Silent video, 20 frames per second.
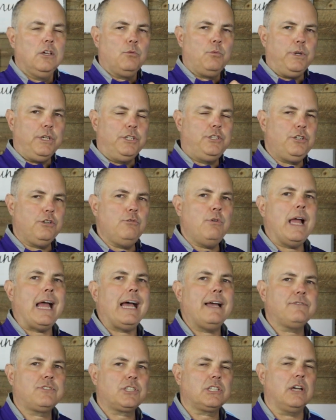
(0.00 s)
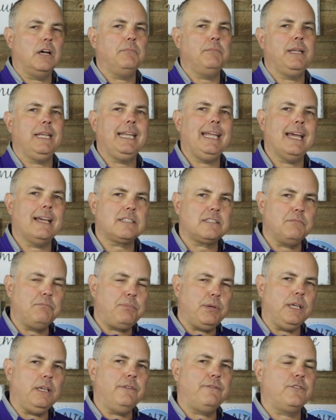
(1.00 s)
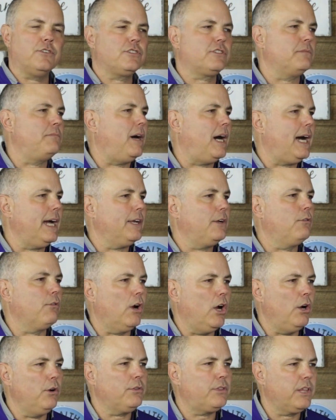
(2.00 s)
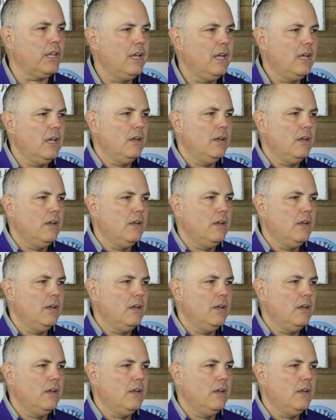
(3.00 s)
We do have some in the S&P for some high growth.